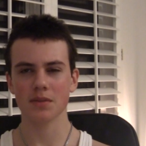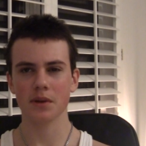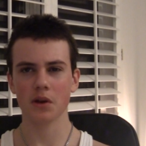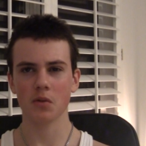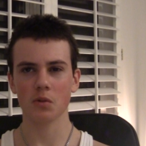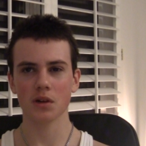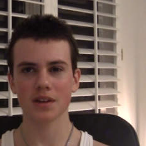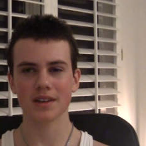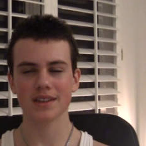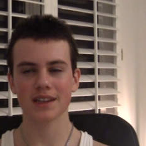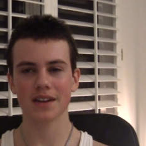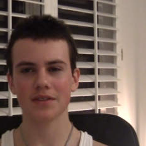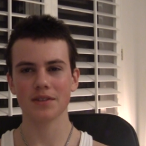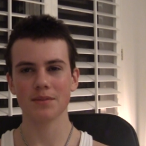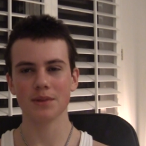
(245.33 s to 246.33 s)
amount of work because I
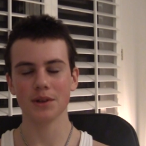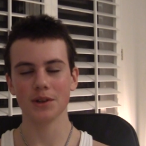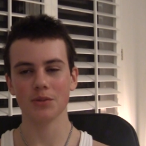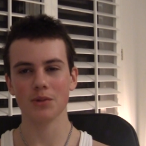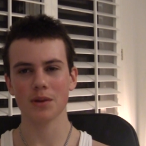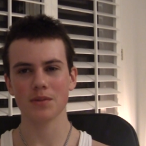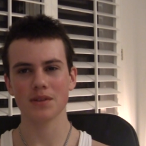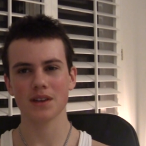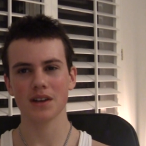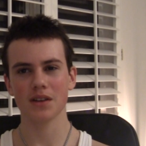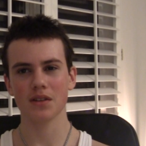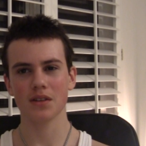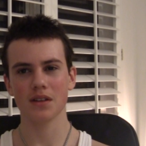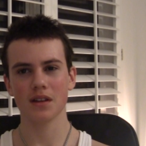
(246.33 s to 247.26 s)
have to build a website